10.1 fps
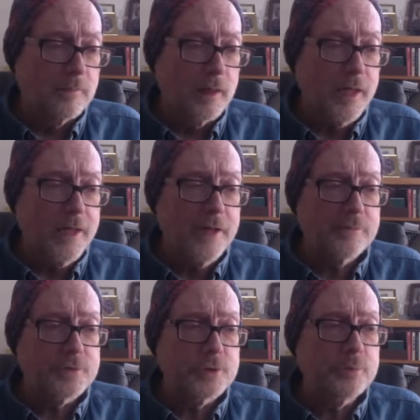I
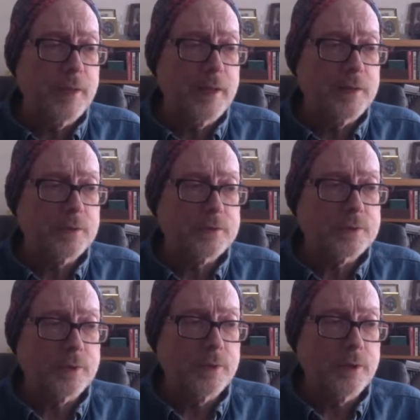have 2 patterns
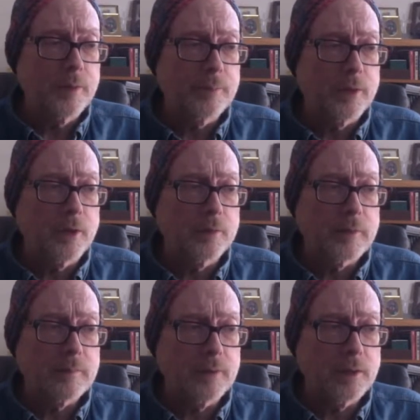up on my
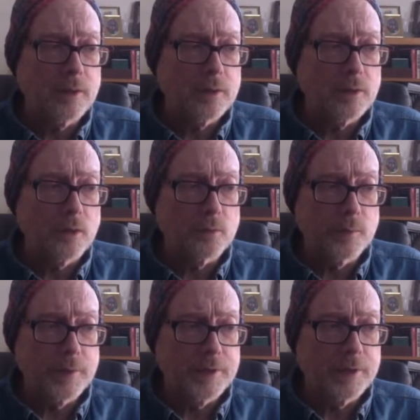blog
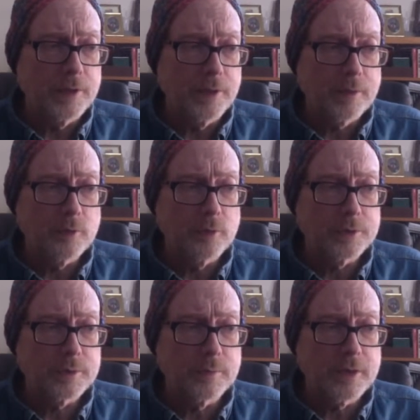already, and I'm going
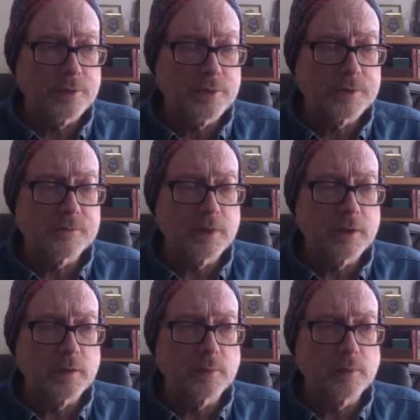to make those
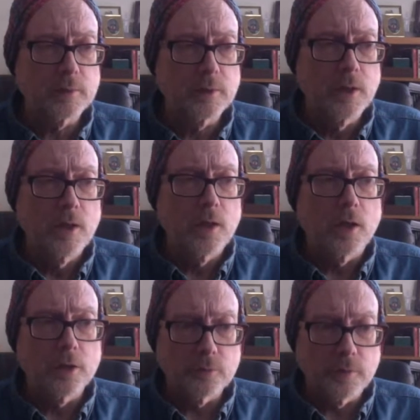available
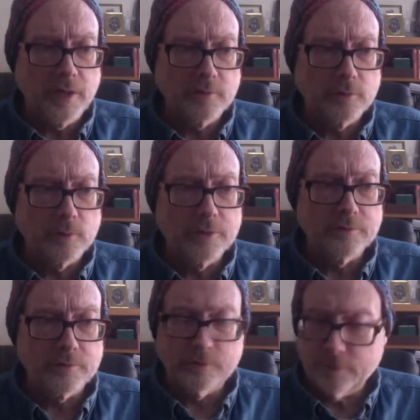on Ravelry
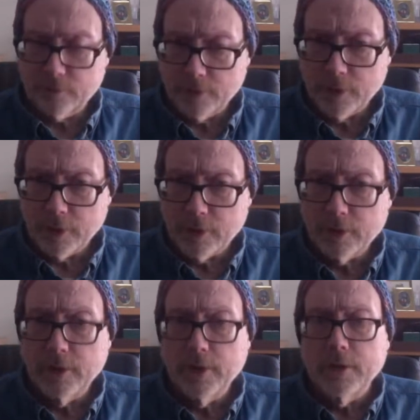for free,
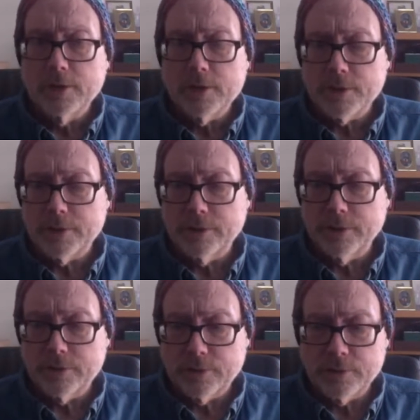just to
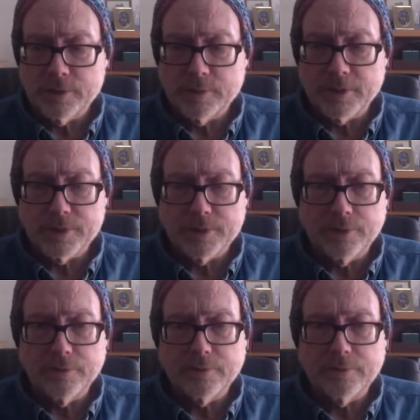introduce myself.